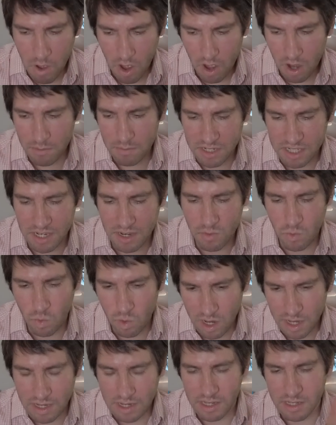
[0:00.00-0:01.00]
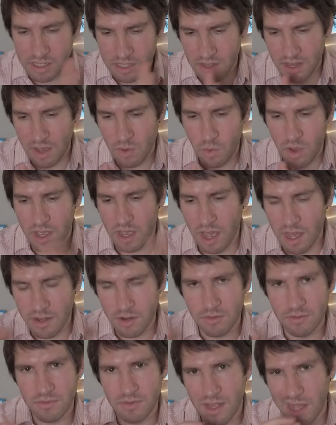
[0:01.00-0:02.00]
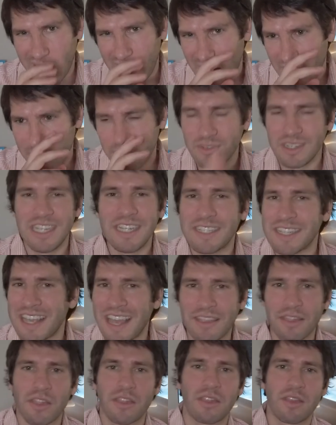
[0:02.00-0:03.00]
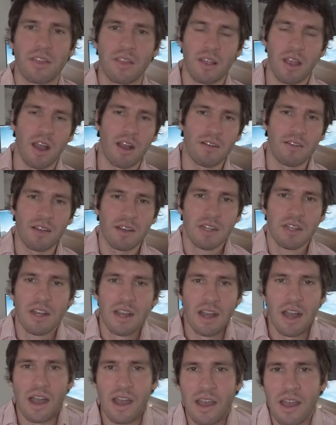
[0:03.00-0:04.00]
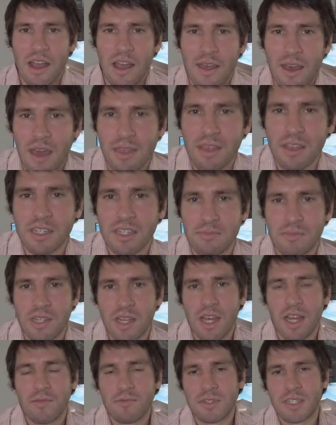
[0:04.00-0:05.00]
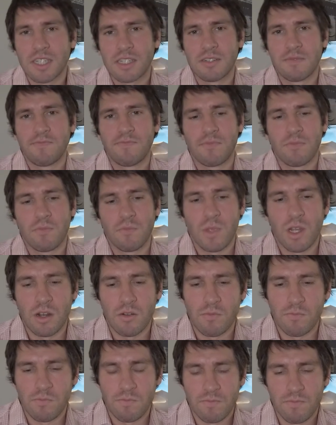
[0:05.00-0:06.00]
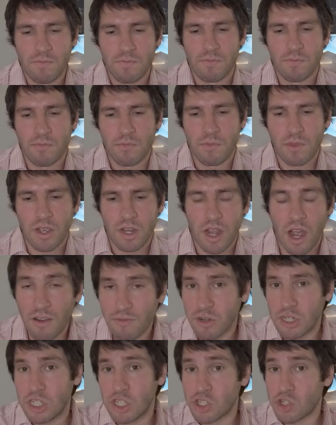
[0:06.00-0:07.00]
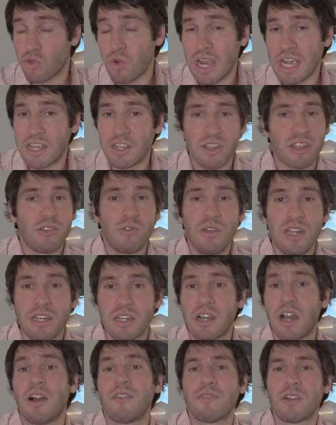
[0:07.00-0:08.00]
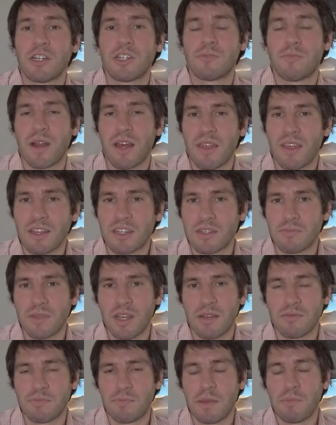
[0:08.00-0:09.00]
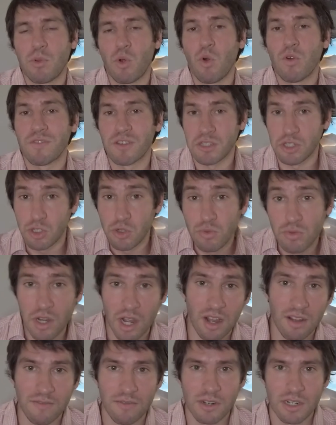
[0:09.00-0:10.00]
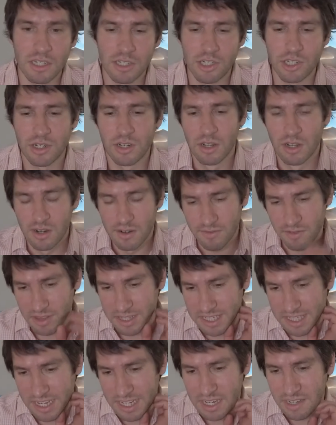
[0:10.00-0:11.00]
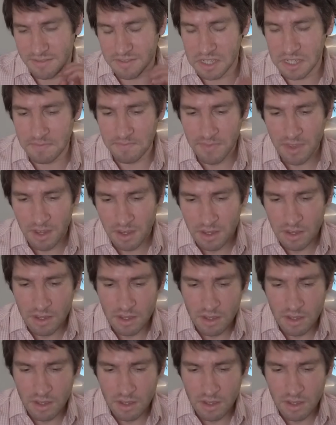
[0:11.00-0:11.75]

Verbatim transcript: 100% what I need. So that way, I don't I don't need to get. Co- I I think sometimes you know coverage is great. You need coverage, but I think sometimes people overdo coverage for the sake of it,